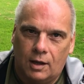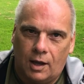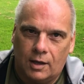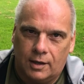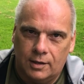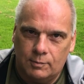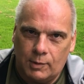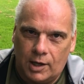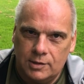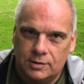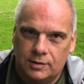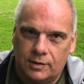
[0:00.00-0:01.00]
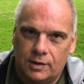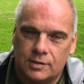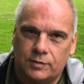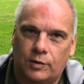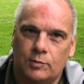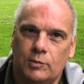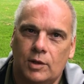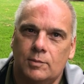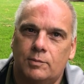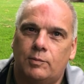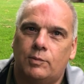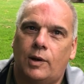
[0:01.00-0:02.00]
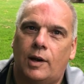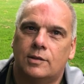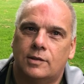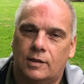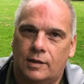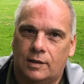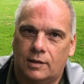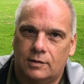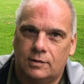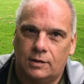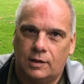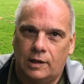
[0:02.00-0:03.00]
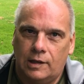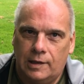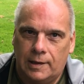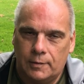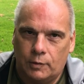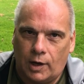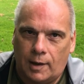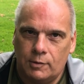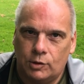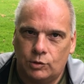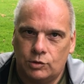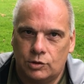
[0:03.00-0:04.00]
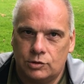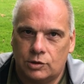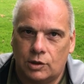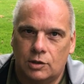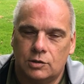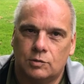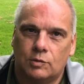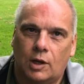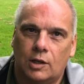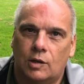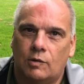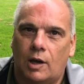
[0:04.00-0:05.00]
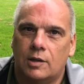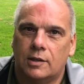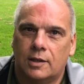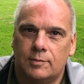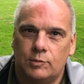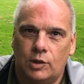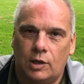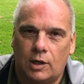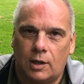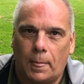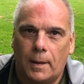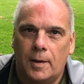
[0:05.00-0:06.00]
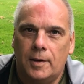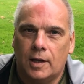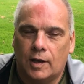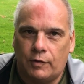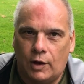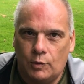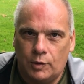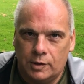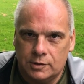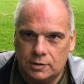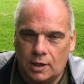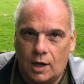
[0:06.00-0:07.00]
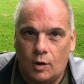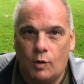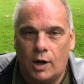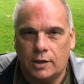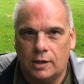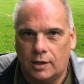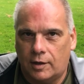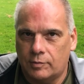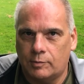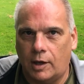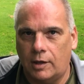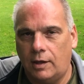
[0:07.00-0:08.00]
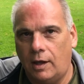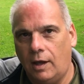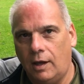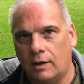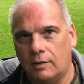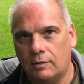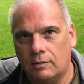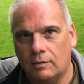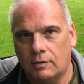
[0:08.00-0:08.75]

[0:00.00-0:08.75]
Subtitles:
I could imagine this for me prior to the healing, when I would go to church, when I go out in the community. If I was not walking off my cane